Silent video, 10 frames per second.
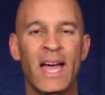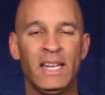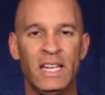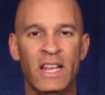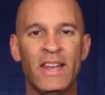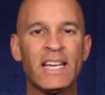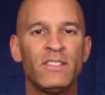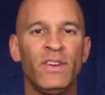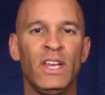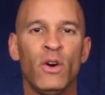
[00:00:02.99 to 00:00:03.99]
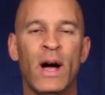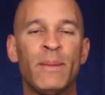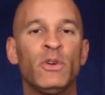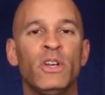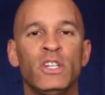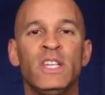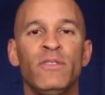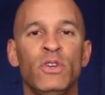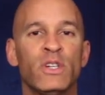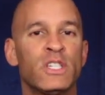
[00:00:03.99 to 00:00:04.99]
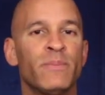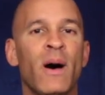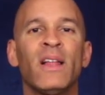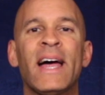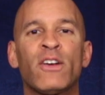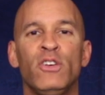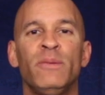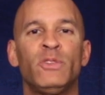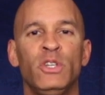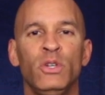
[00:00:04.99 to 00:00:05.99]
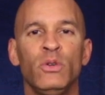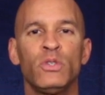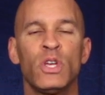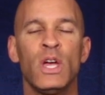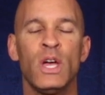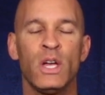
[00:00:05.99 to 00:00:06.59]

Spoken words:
and in the next video, I'm going to give you a small acronym to use